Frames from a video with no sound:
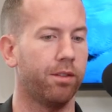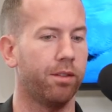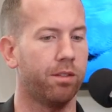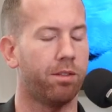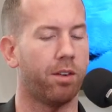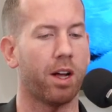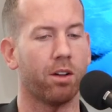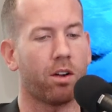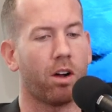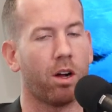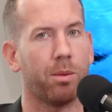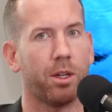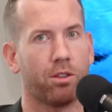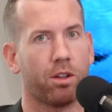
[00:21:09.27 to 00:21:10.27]
final
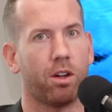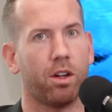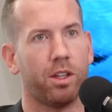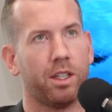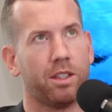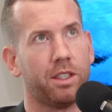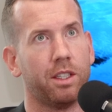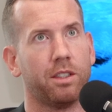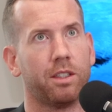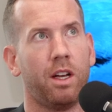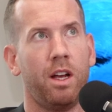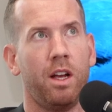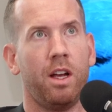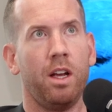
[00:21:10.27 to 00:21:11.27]
comments on all this is,
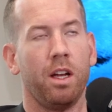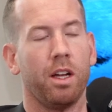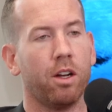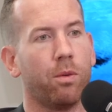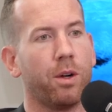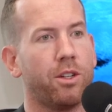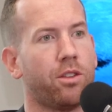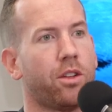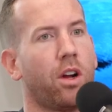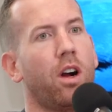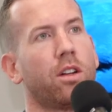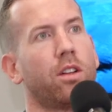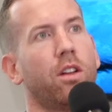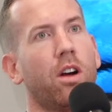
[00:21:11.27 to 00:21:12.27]
we just
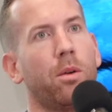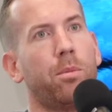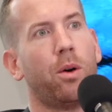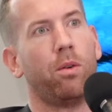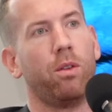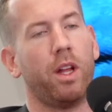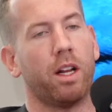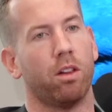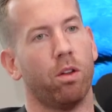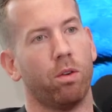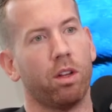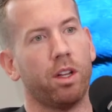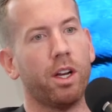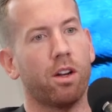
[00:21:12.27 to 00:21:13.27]
talked a lot about like
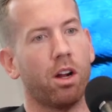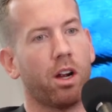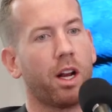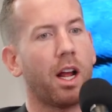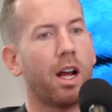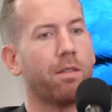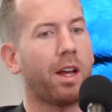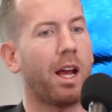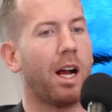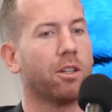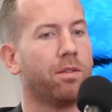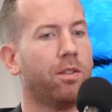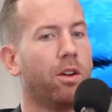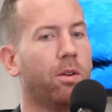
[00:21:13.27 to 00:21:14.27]
locally, you're not going to have
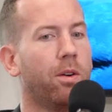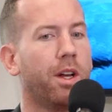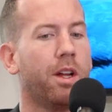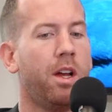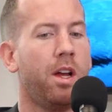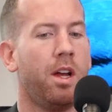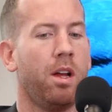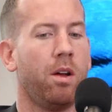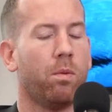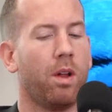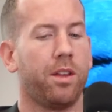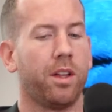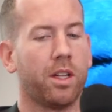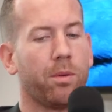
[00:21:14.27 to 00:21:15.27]
cash flow. And one
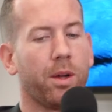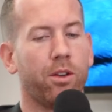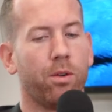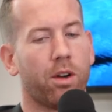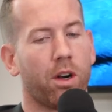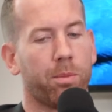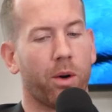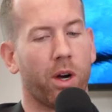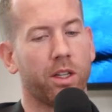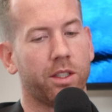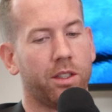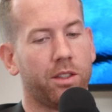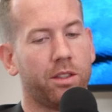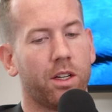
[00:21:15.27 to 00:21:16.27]
thing that we do in our
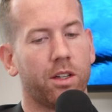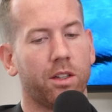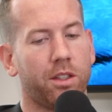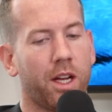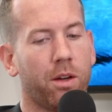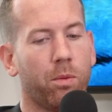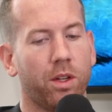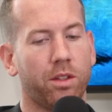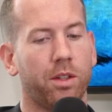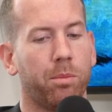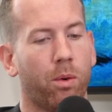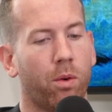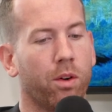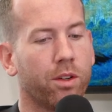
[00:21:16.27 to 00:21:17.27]
process is understand what's
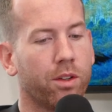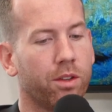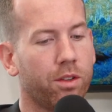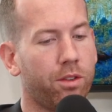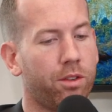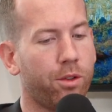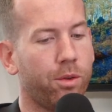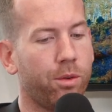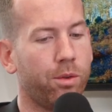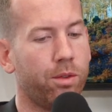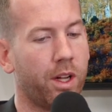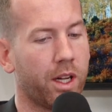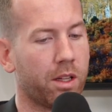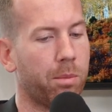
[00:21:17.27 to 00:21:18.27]
important to
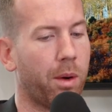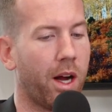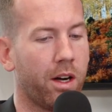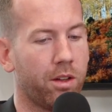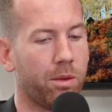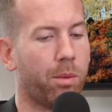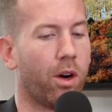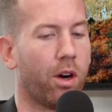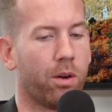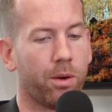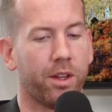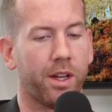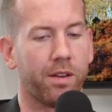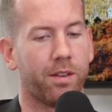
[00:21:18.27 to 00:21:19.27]
like the buyer, the borrower,
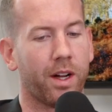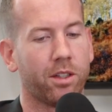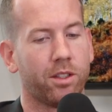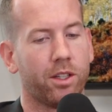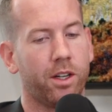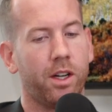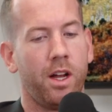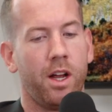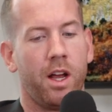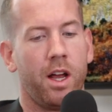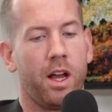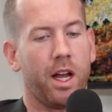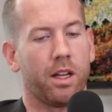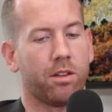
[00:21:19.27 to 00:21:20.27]
the investor.
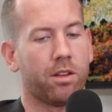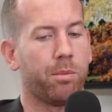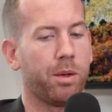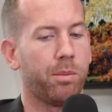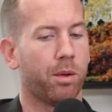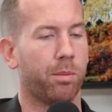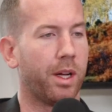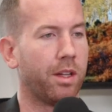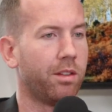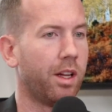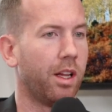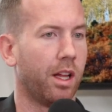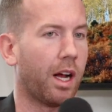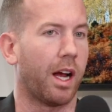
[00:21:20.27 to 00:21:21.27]
And some people might say
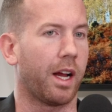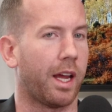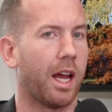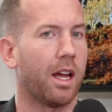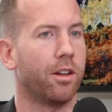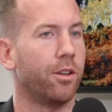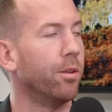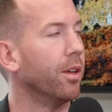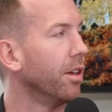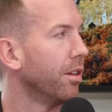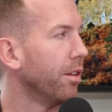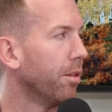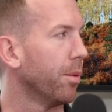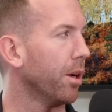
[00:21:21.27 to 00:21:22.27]
like, I can't do this
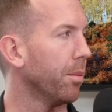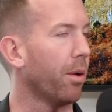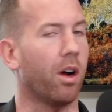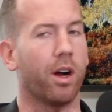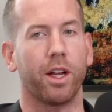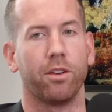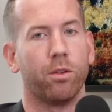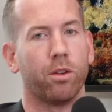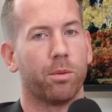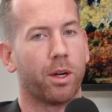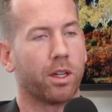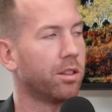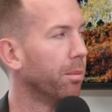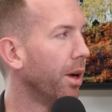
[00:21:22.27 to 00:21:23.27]
if I'm out of pocket
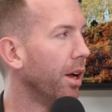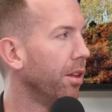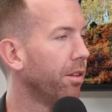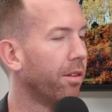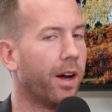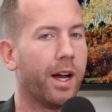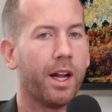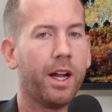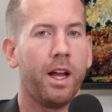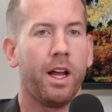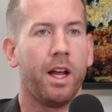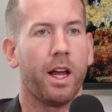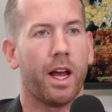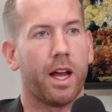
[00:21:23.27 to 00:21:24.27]
$200 a month, right?
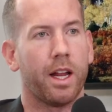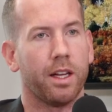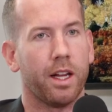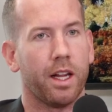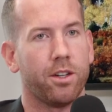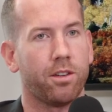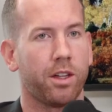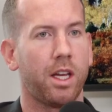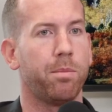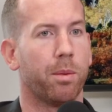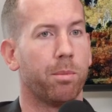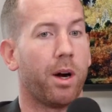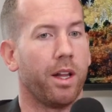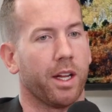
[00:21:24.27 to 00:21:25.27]
And just keep in
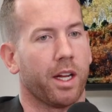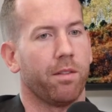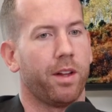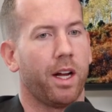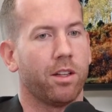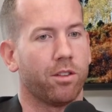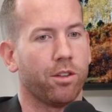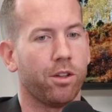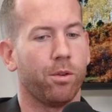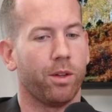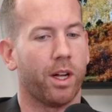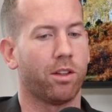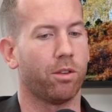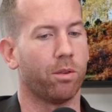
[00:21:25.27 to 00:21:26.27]
mind, like if that's you,
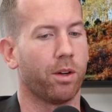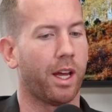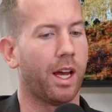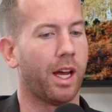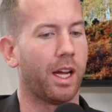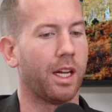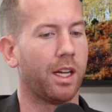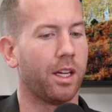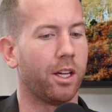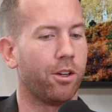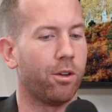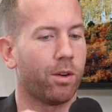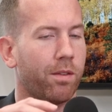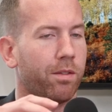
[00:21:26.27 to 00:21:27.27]
that's okay. You
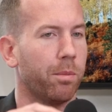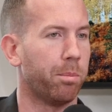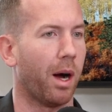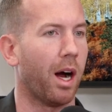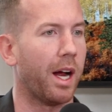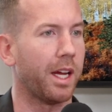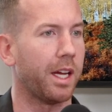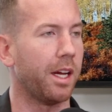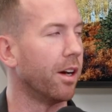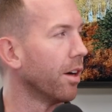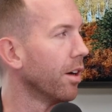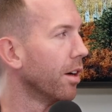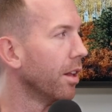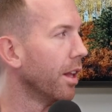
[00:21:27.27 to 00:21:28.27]
don't have to buy
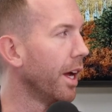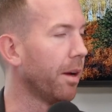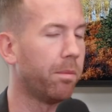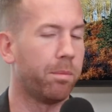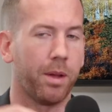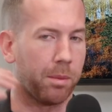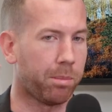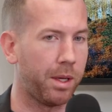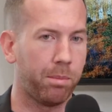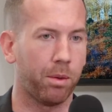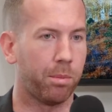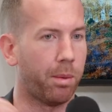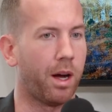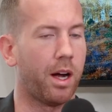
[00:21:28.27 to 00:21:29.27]
here. Like
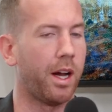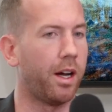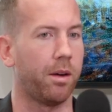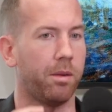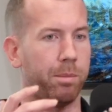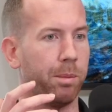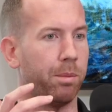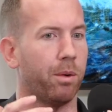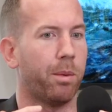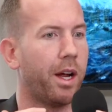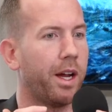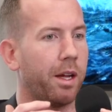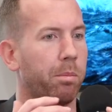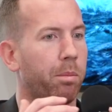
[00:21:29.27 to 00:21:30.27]
people are
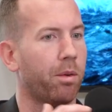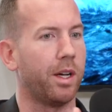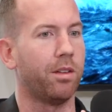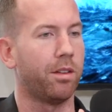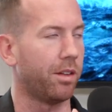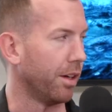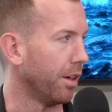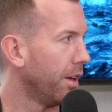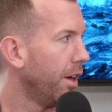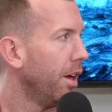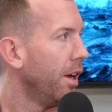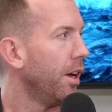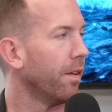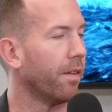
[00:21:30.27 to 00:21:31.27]
buying in Princeton,
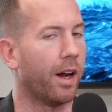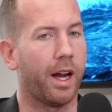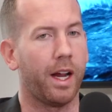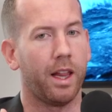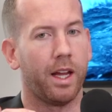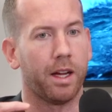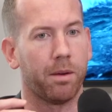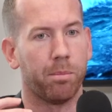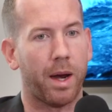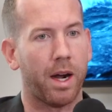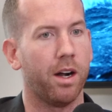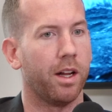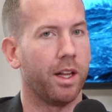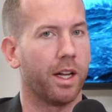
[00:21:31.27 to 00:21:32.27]
right? Like
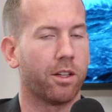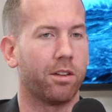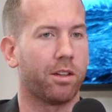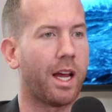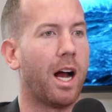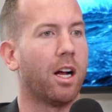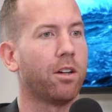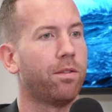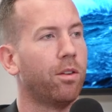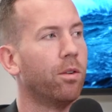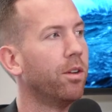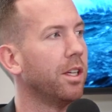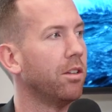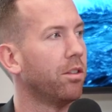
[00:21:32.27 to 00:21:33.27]
Merritt, like there's cash flow
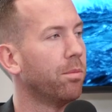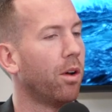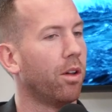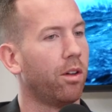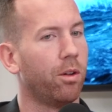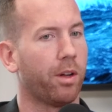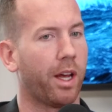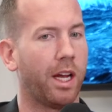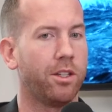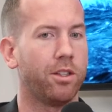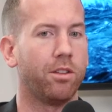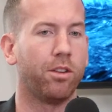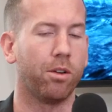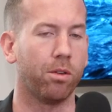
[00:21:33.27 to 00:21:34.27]
in these smaller
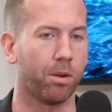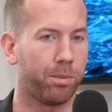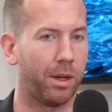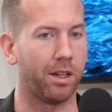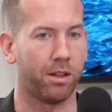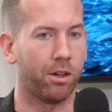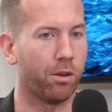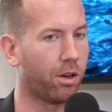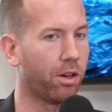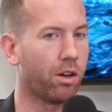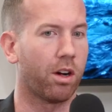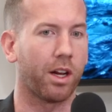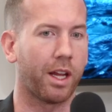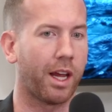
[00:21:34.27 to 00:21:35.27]
locations. You go up into the
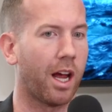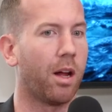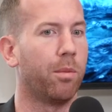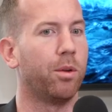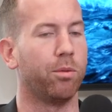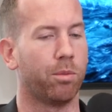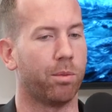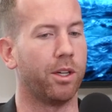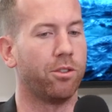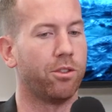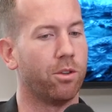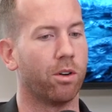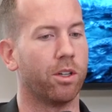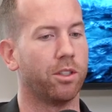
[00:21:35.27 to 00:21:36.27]
Okanagan, Kamloops, Prince
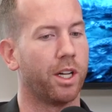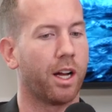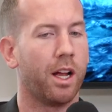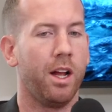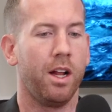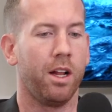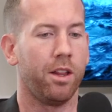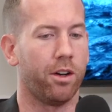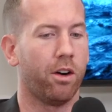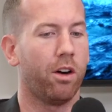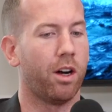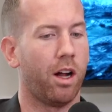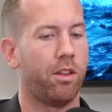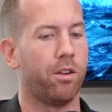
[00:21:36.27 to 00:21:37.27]
George, like there
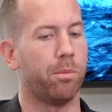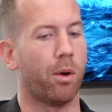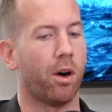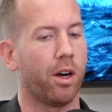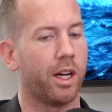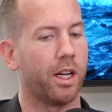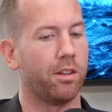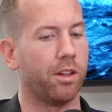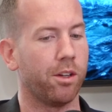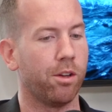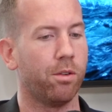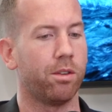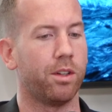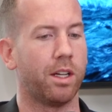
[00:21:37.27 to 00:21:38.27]
are other markets, and you
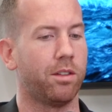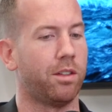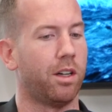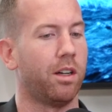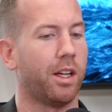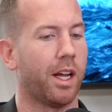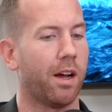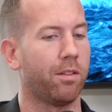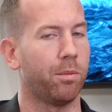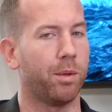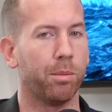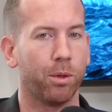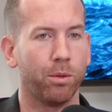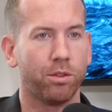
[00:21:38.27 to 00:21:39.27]
don't necessarily have to be
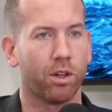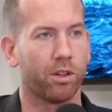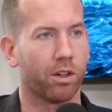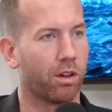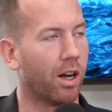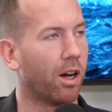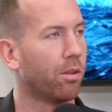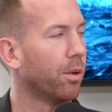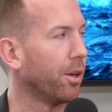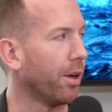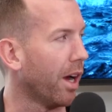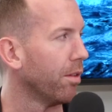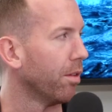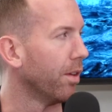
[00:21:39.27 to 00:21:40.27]
boots on the ground where you
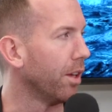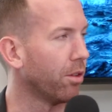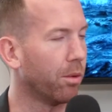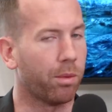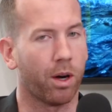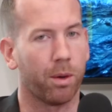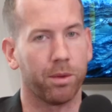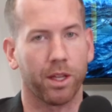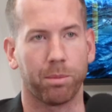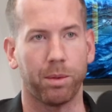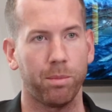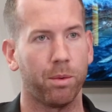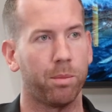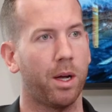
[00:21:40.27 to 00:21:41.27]
have a rental property. Like
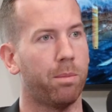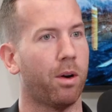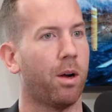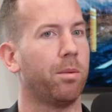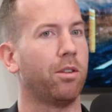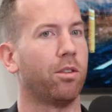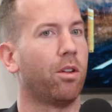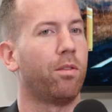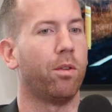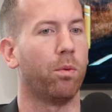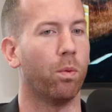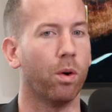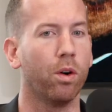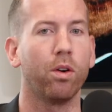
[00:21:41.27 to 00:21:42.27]
people buy properties all over the
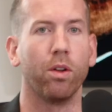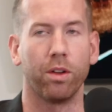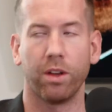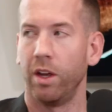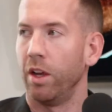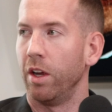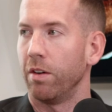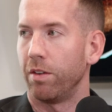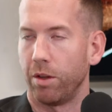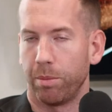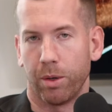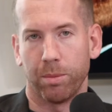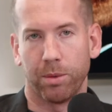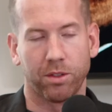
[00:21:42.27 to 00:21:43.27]
world for the
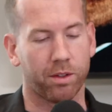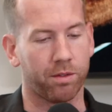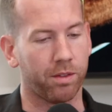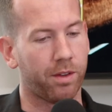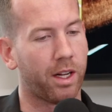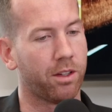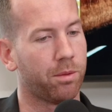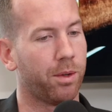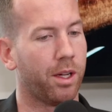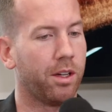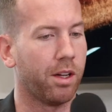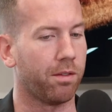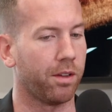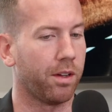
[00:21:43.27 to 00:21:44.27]
purpose of investment. And
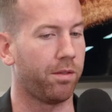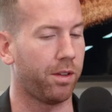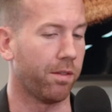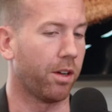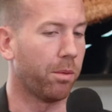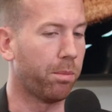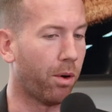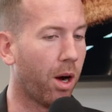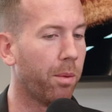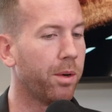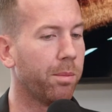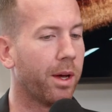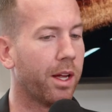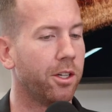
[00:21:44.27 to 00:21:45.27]
if you have a good property
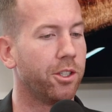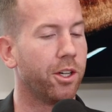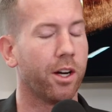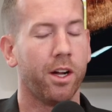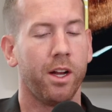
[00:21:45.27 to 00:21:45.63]
manager,